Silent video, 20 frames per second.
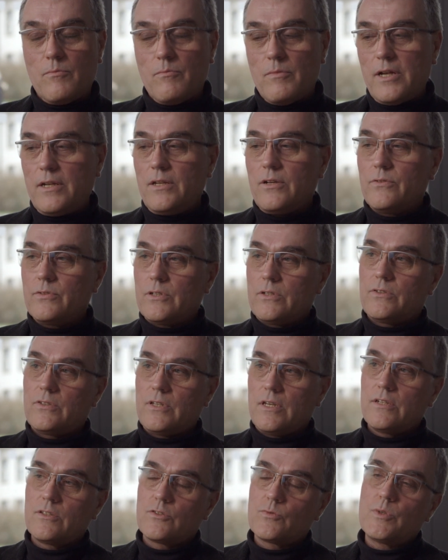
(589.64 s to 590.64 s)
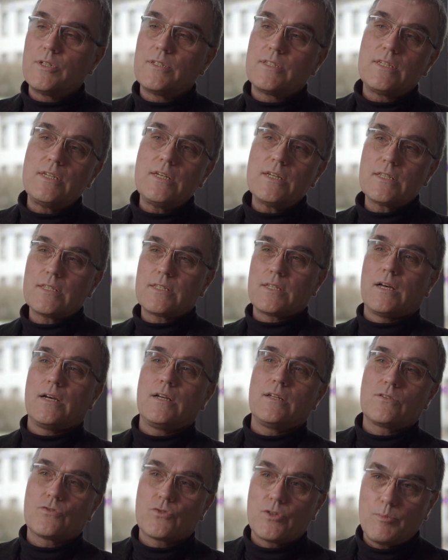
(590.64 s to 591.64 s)
many of the things we see in
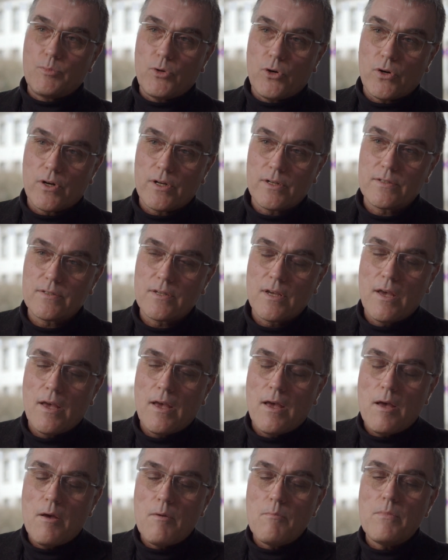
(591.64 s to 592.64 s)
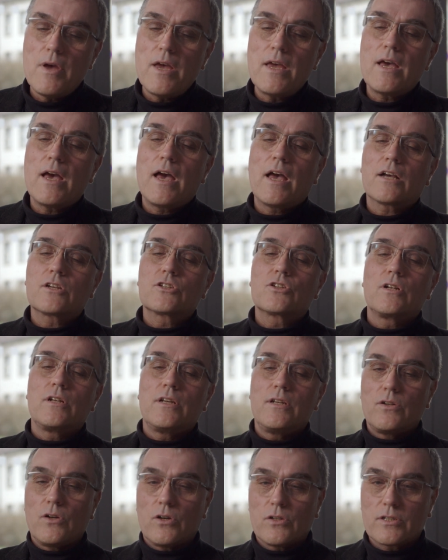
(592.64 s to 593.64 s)
science reports, may
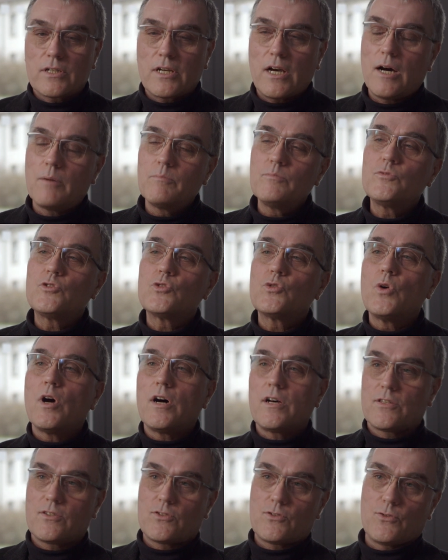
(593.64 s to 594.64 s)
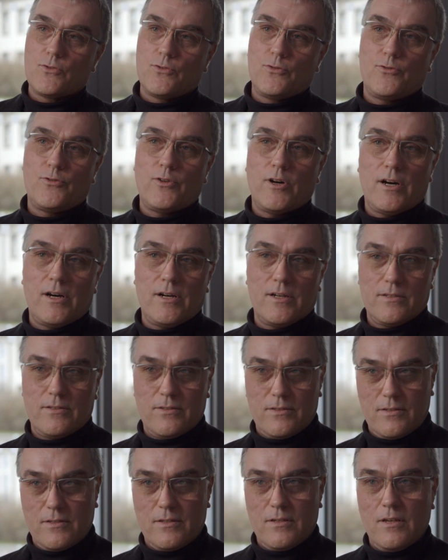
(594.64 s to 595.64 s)
actually not come to us so
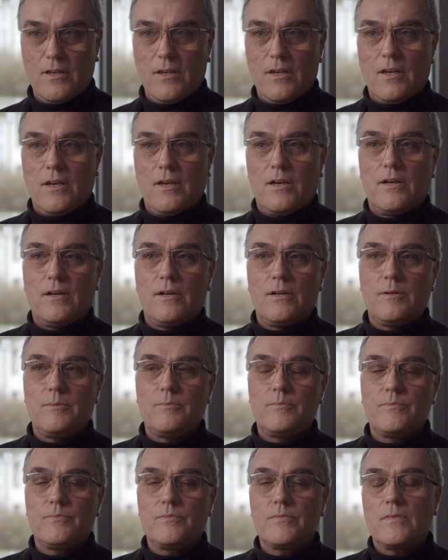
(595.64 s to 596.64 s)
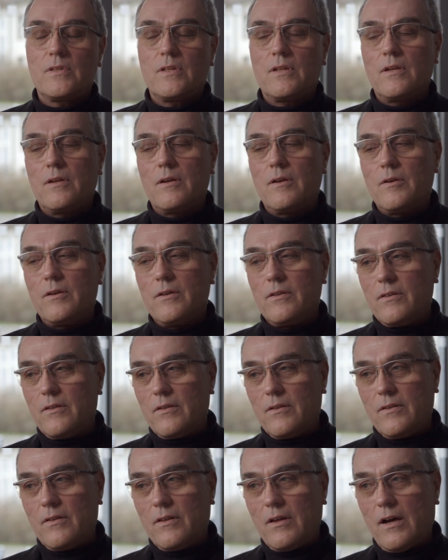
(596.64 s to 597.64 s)
fast. Mm-hmm.
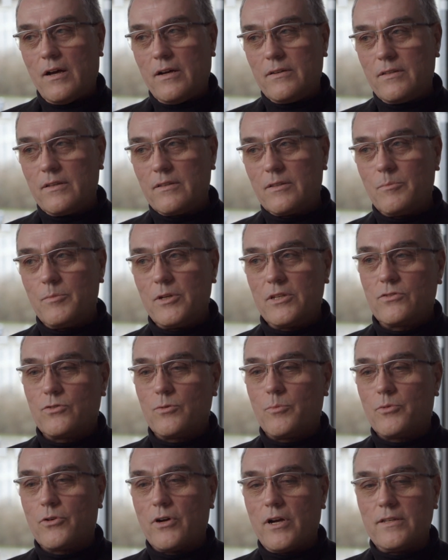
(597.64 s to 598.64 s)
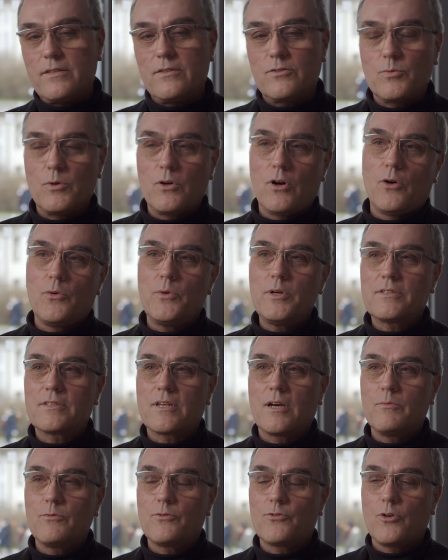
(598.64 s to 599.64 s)
I think the big surprises will always
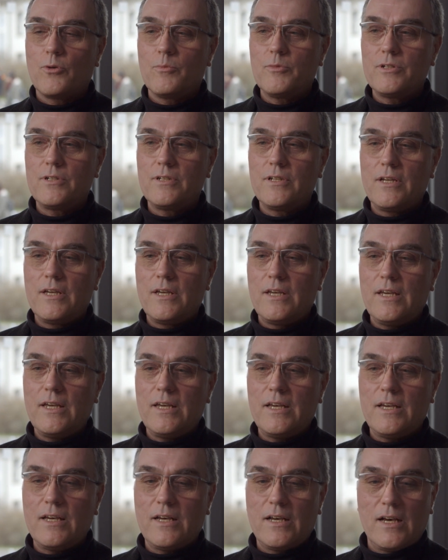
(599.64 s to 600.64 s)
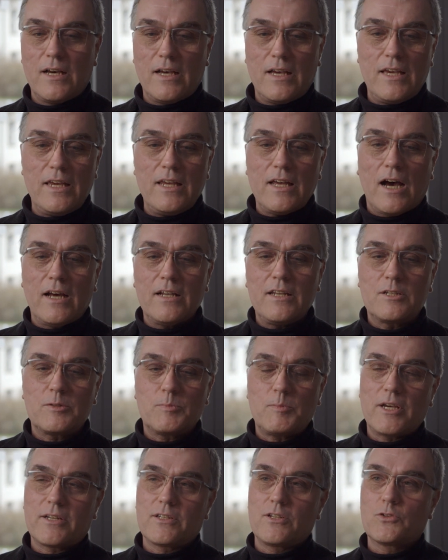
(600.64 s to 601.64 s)
come from an
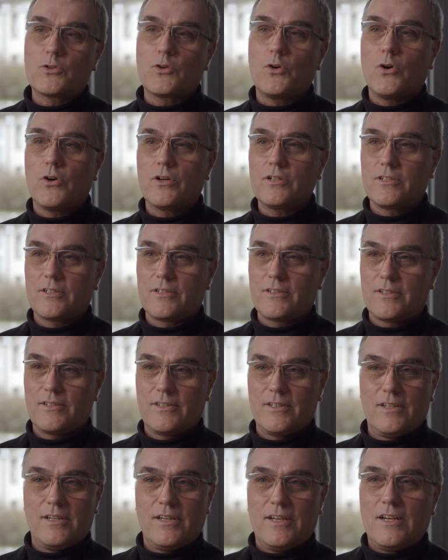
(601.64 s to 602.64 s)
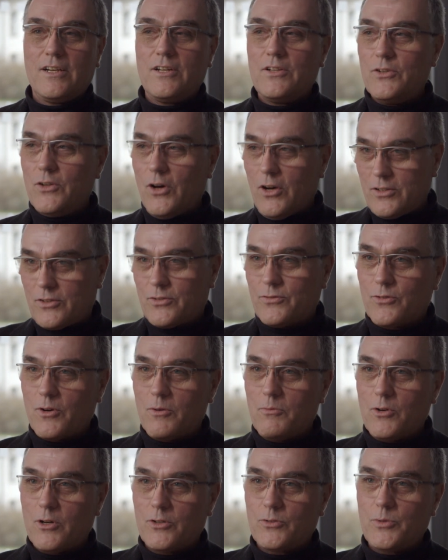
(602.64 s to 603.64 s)
unexpected corner, mm-hmm. not
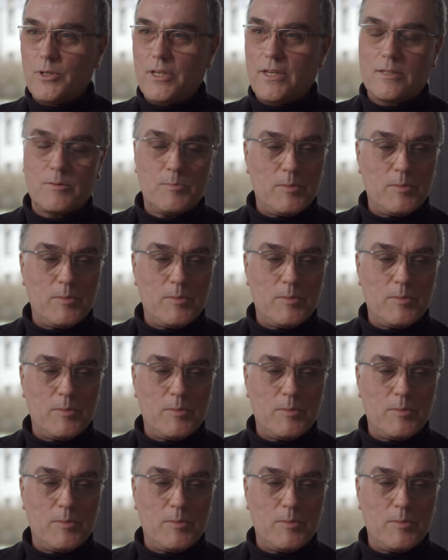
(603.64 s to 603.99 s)
from what we